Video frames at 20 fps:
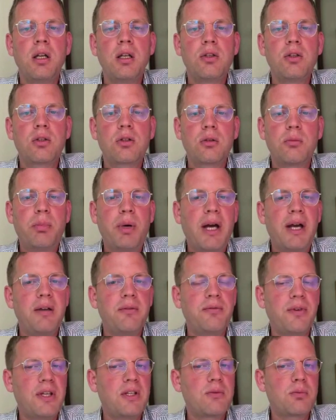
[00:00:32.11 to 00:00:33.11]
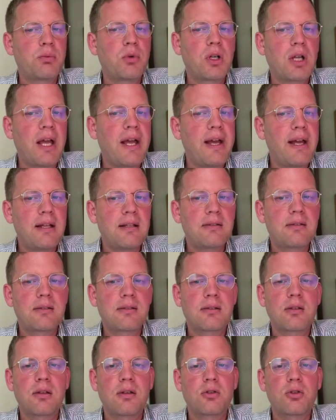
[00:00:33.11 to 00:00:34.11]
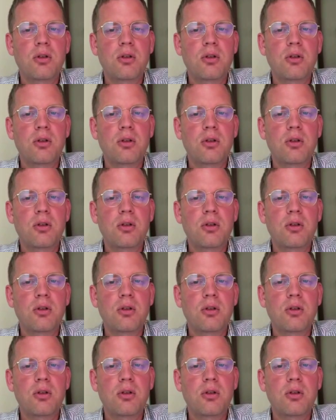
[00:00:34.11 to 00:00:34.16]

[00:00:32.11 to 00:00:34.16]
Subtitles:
you could buy Facebook ads,